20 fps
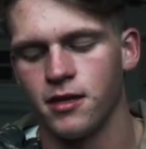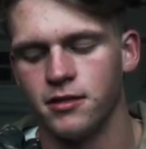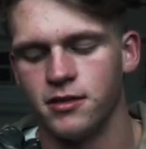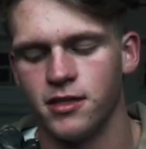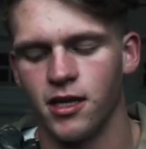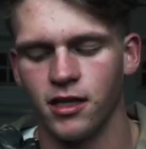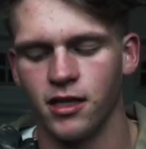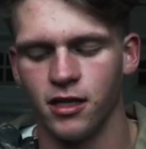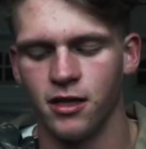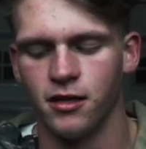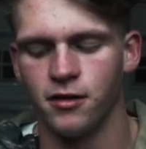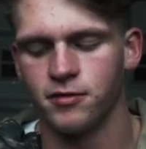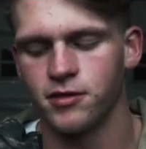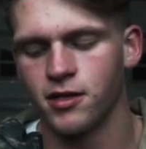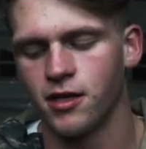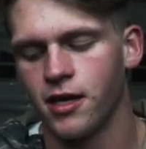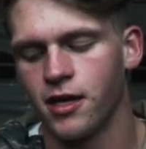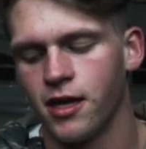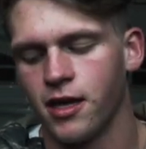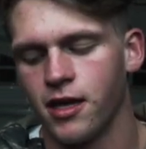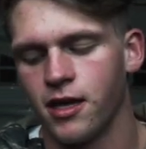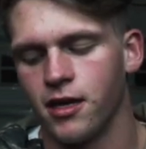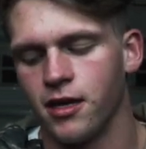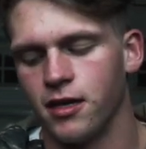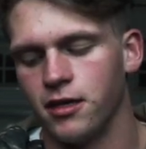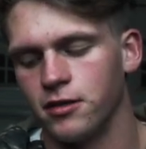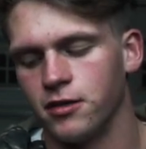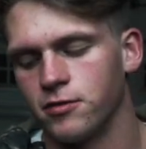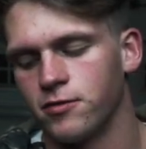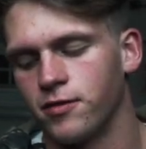Deadlift
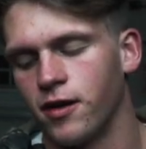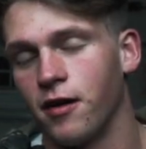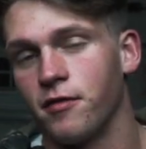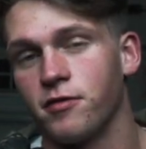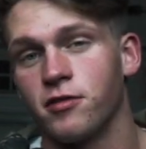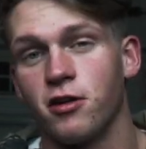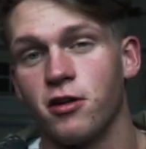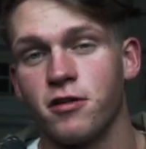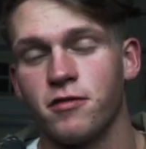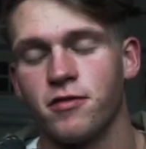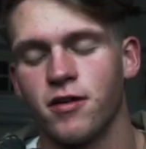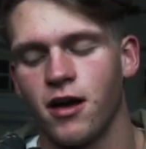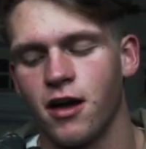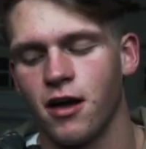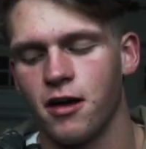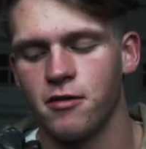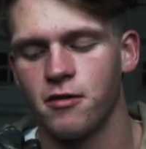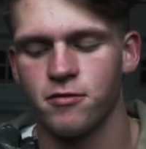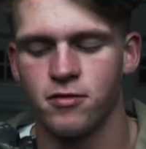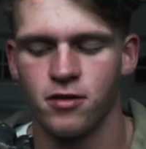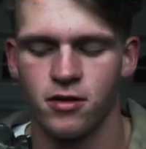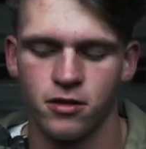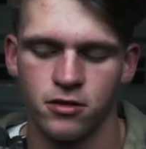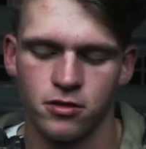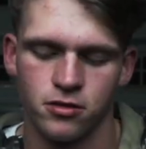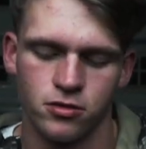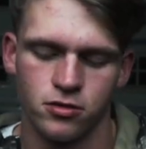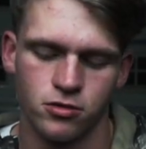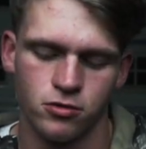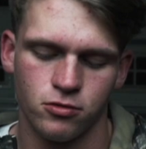is 535.
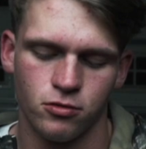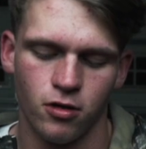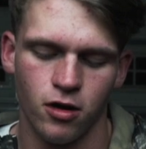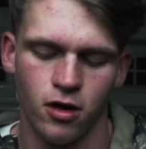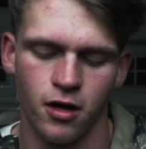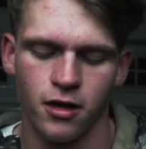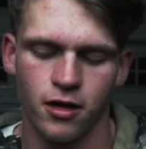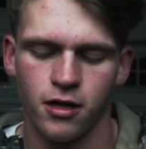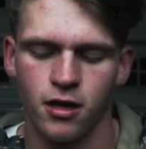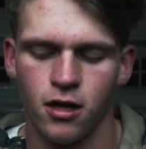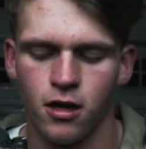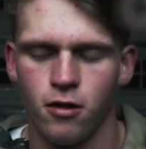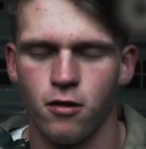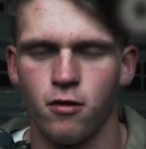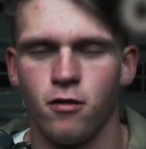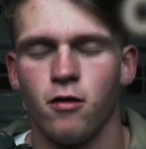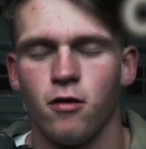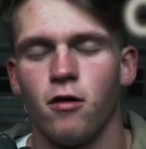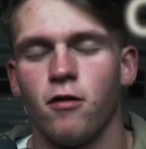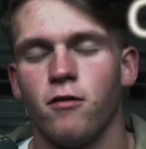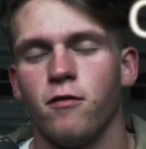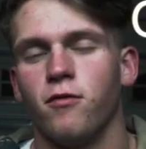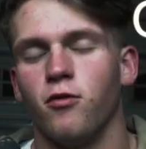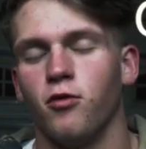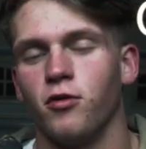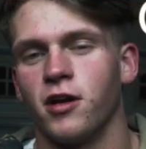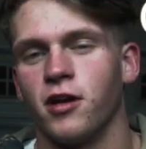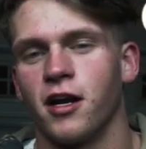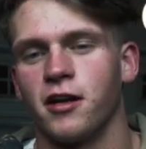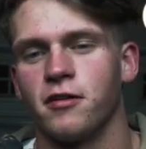Squat
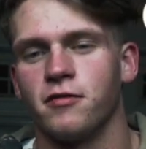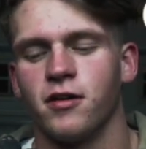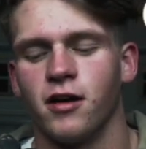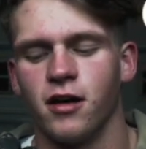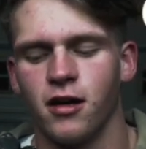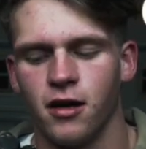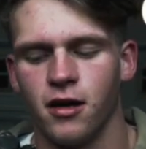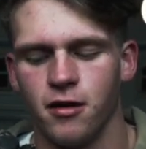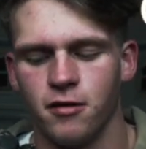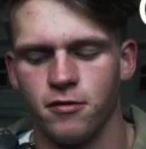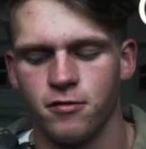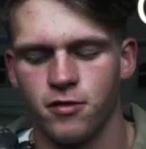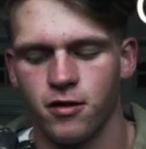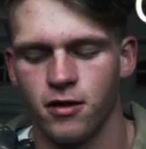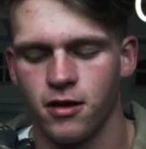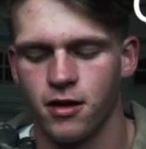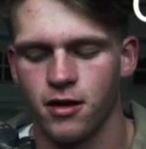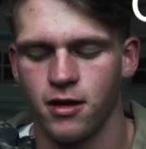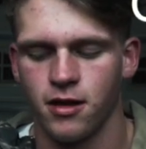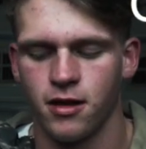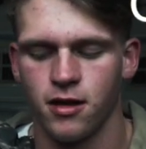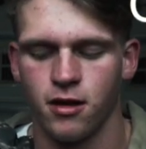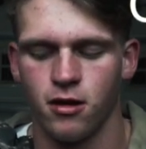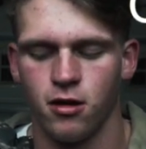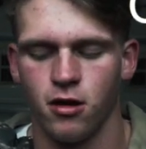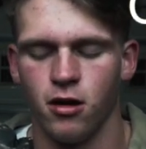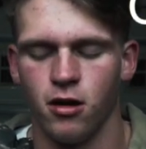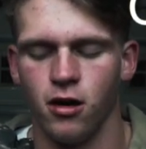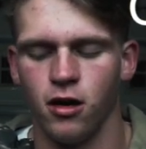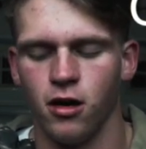495.
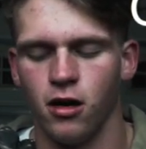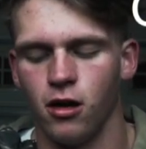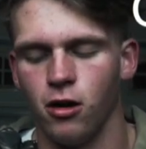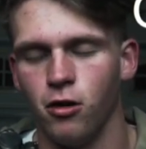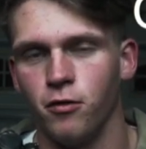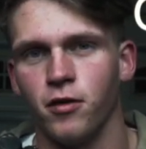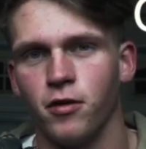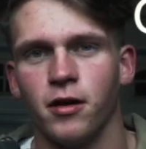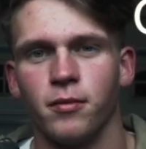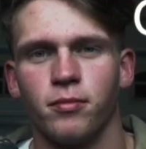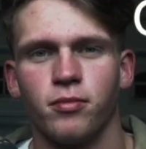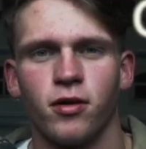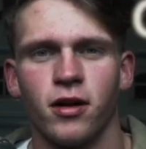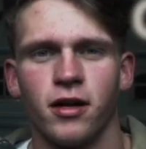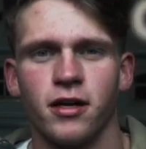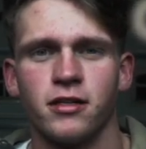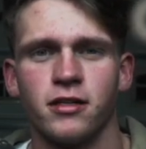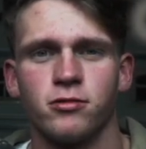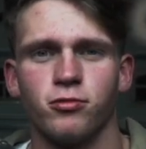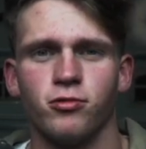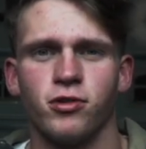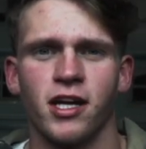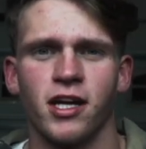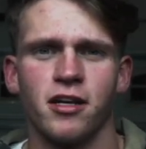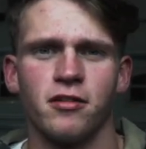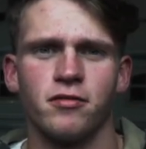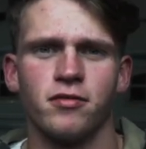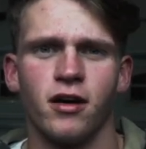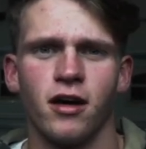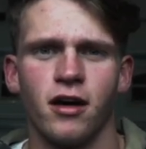Overhead press
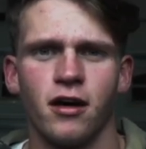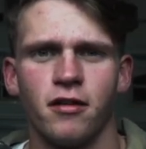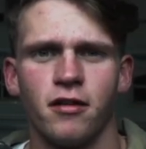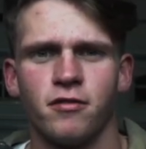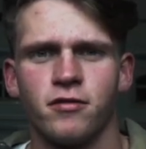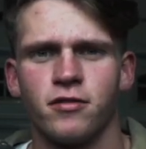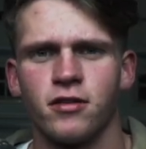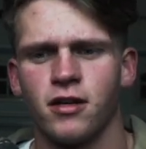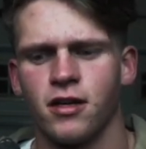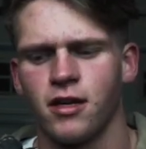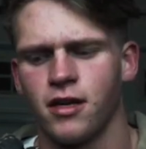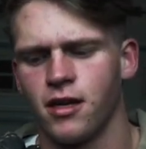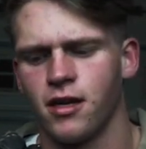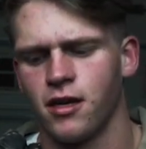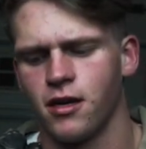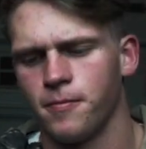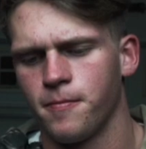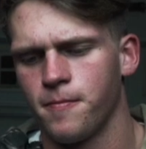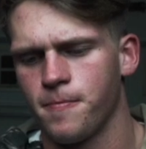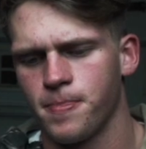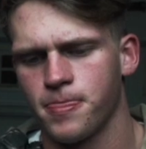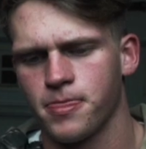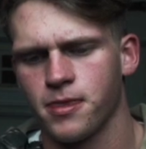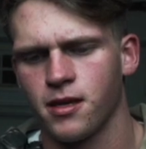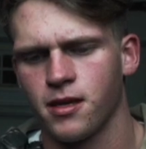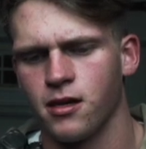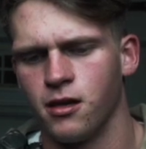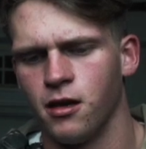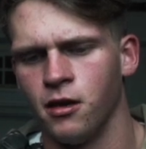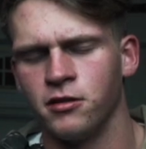185.
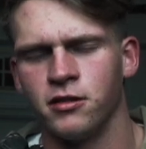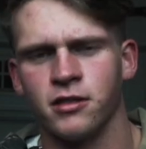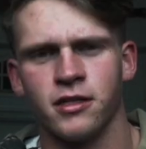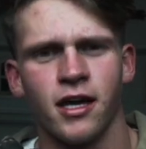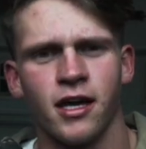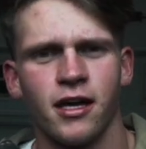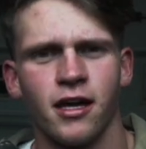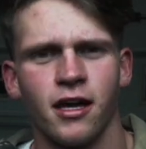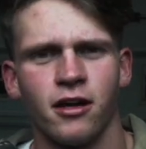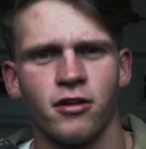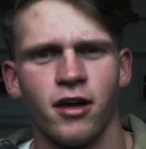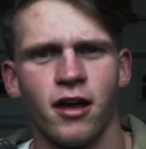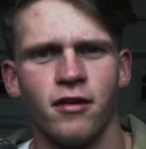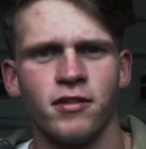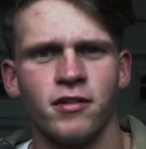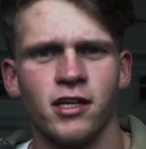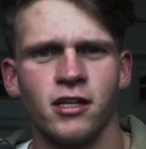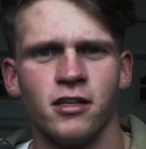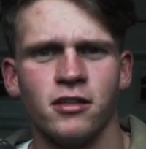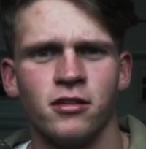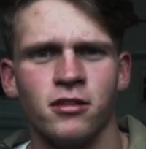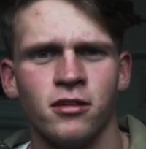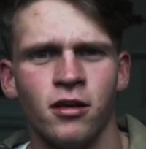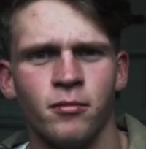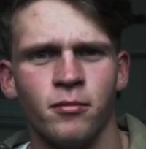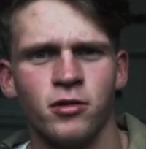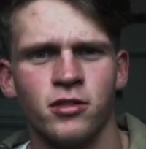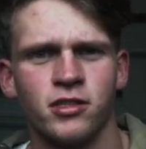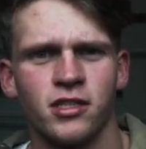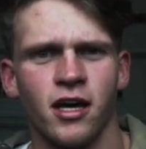Other than that, I don't have any
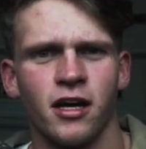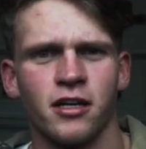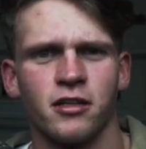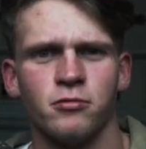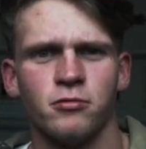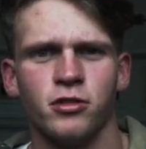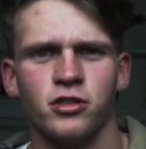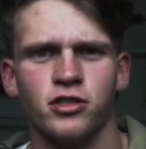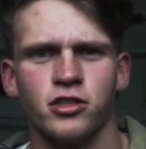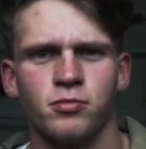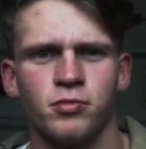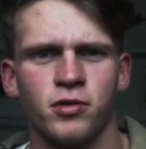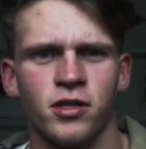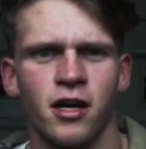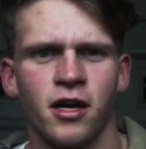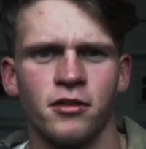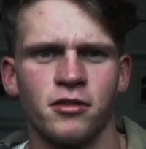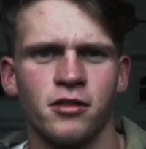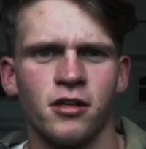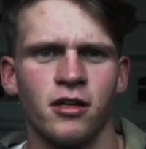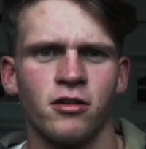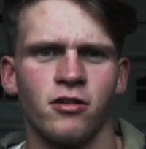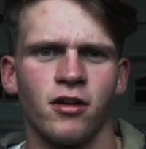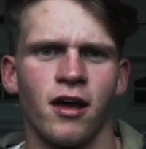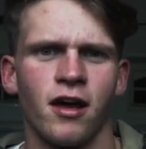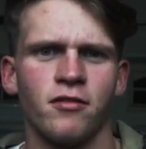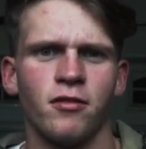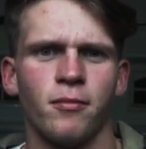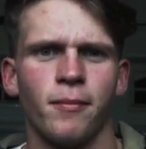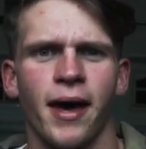numbers that I could really just put out there. I don't
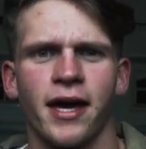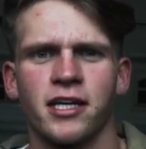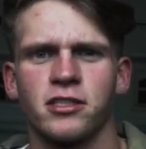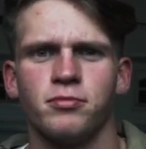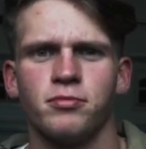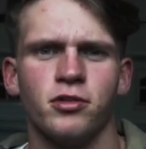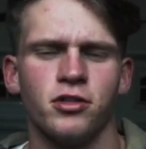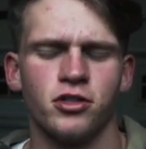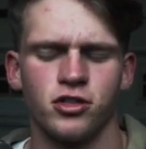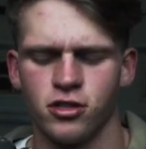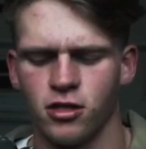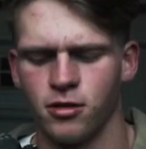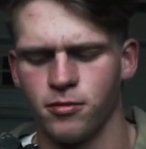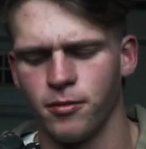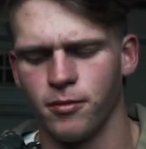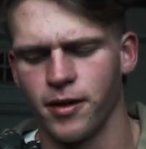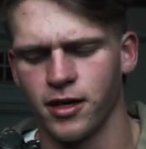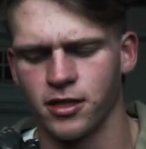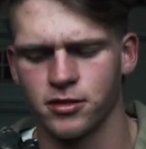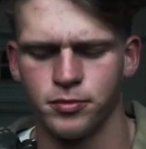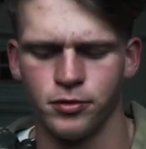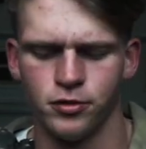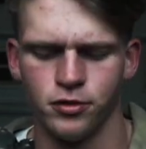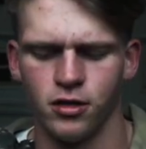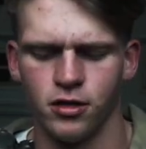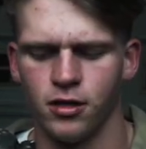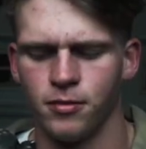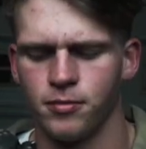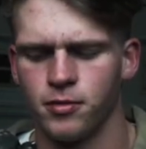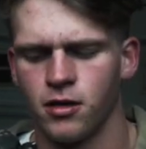have a max push-up, a max
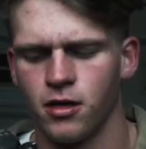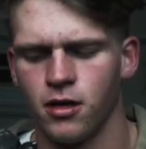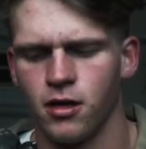pull-up,